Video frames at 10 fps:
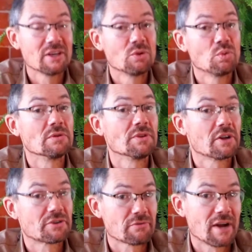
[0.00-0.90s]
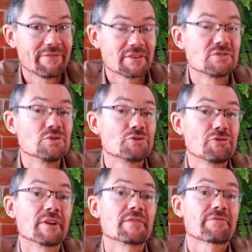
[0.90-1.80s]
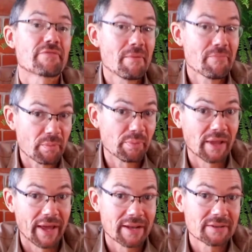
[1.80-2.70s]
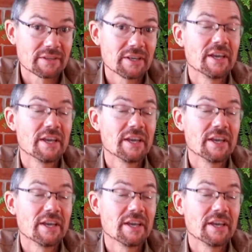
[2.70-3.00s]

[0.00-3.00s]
will not derive its nutrient from the plant.